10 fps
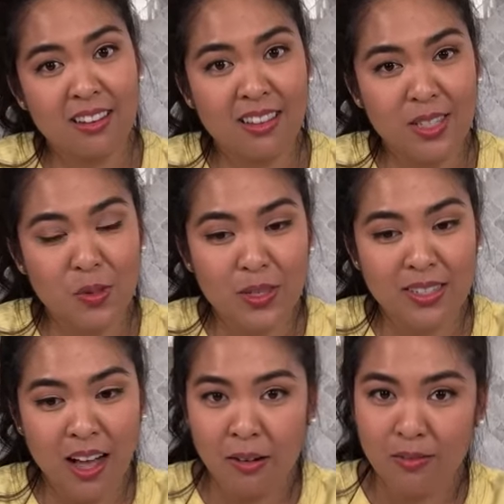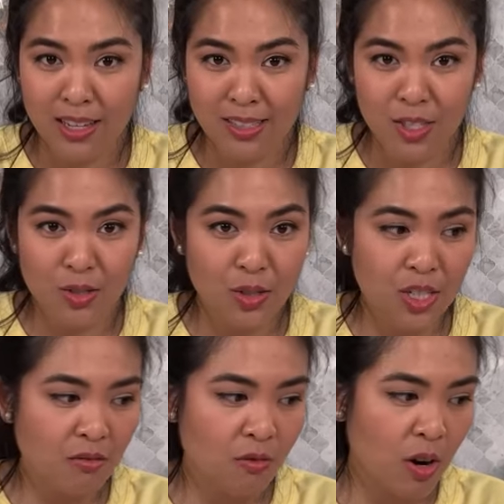this was kind of that
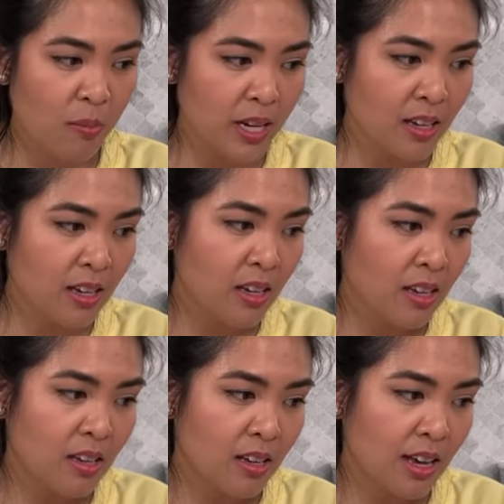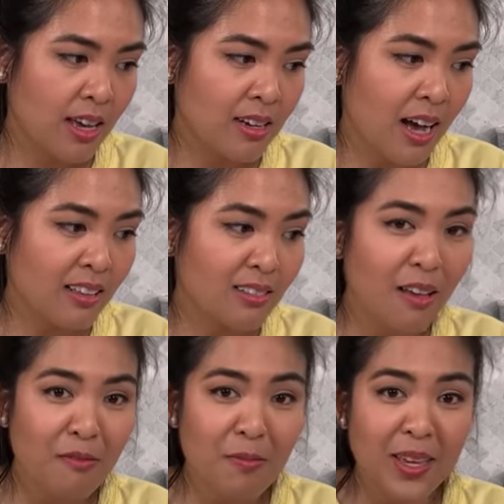solution for me. And I
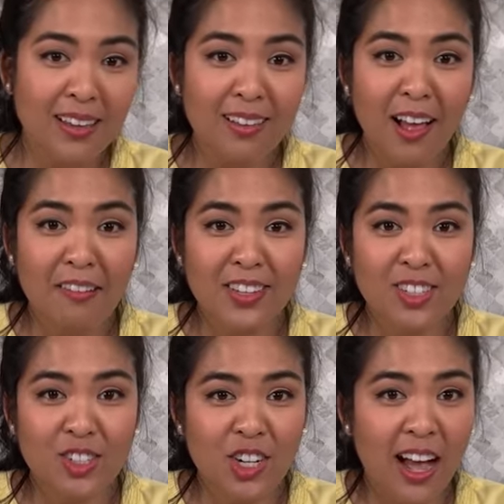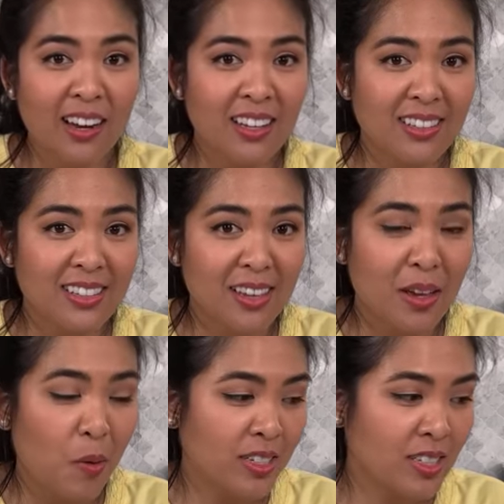love being live and just chatting and seeing
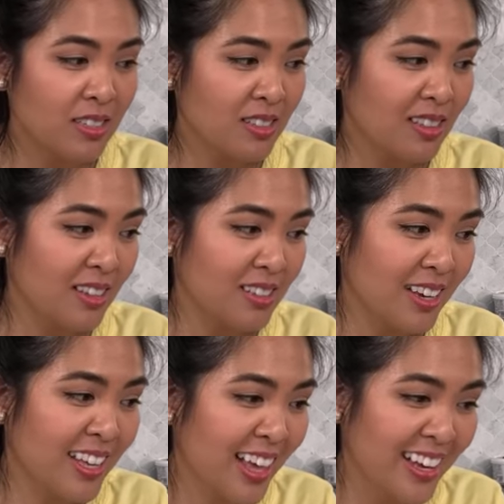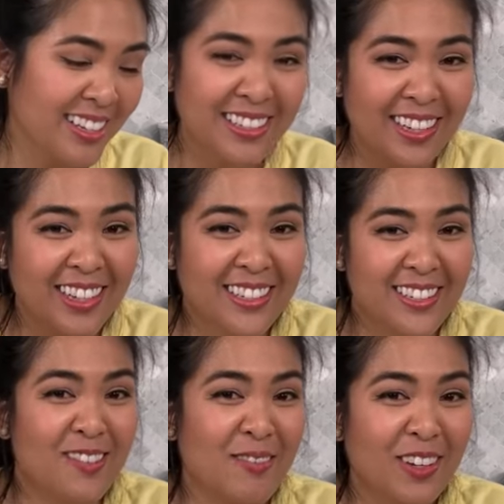questions and things like that. It's like
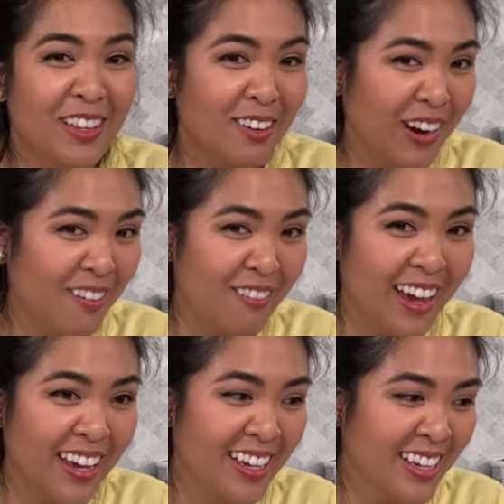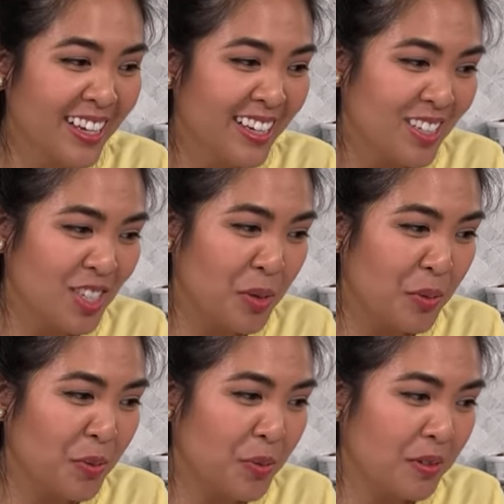just a really great way
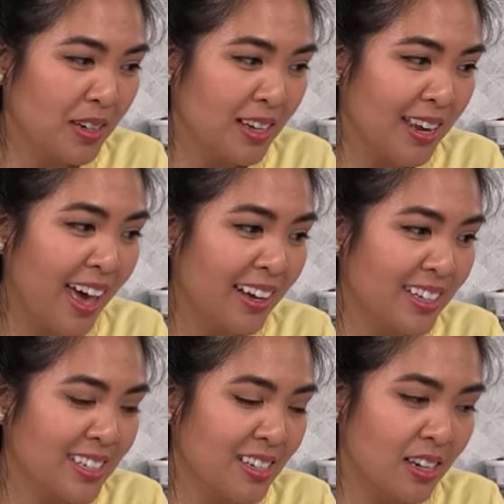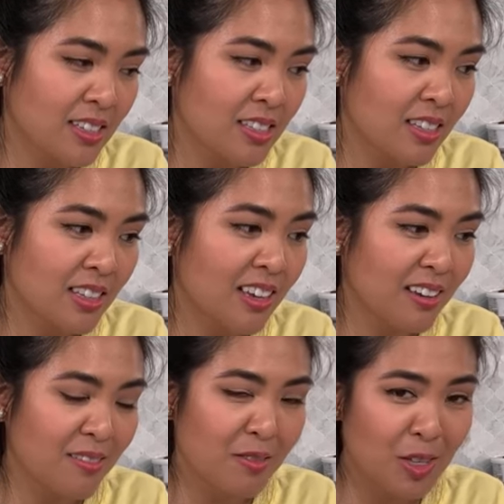to connect. I still
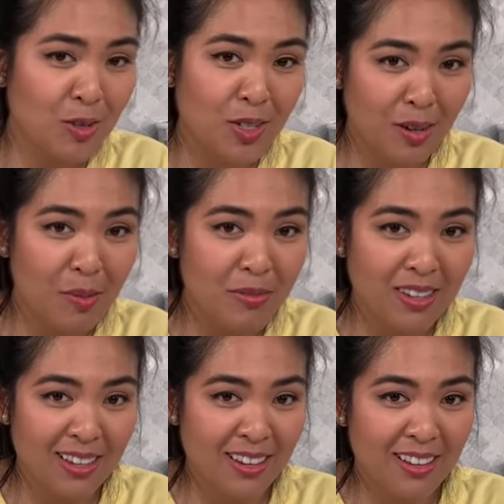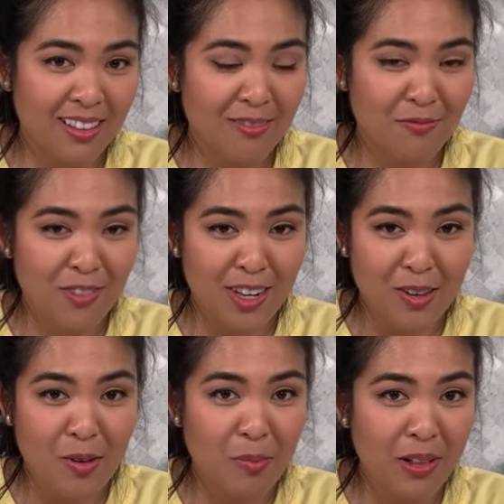think YouTube
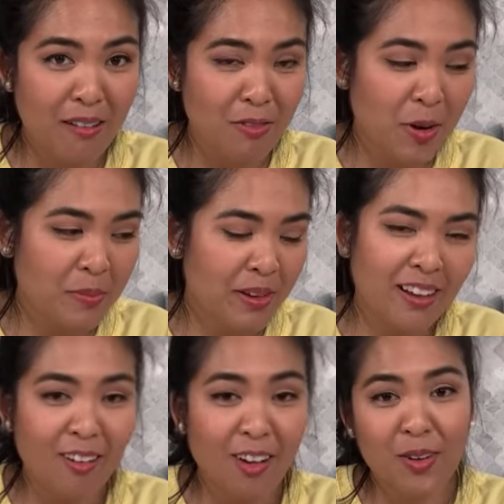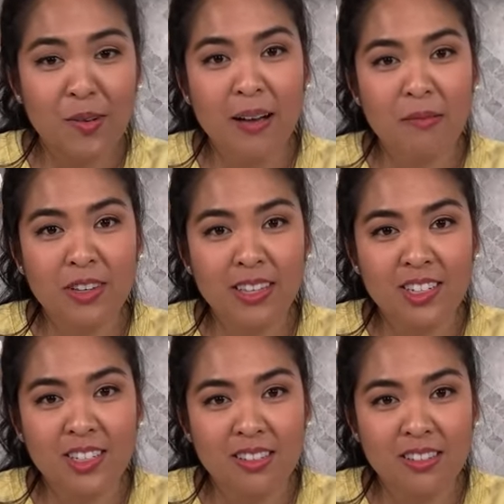video platform, although I'm really
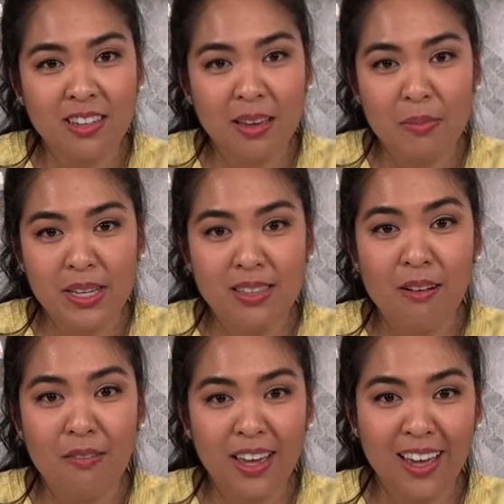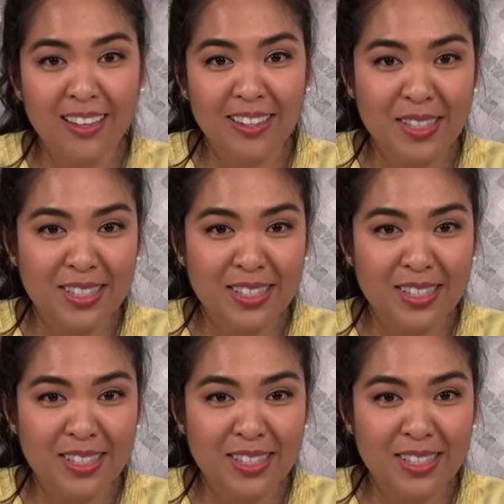just looking at myself, I guess,